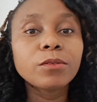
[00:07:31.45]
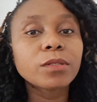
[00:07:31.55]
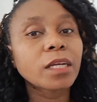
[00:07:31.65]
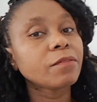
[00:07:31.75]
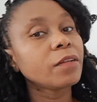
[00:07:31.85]
you
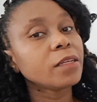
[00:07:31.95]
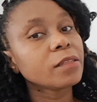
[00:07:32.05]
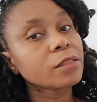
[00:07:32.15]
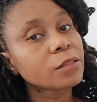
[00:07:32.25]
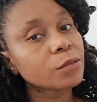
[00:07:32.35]
start
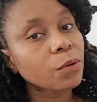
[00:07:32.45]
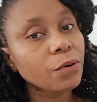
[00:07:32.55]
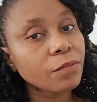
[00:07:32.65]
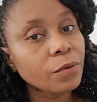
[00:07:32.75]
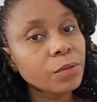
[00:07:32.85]
feeling
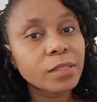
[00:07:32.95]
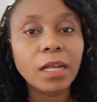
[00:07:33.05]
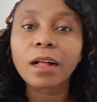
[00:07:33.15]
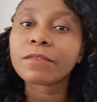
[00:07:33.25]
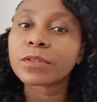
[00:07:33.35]
sorry for
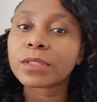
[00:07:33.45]
yourself,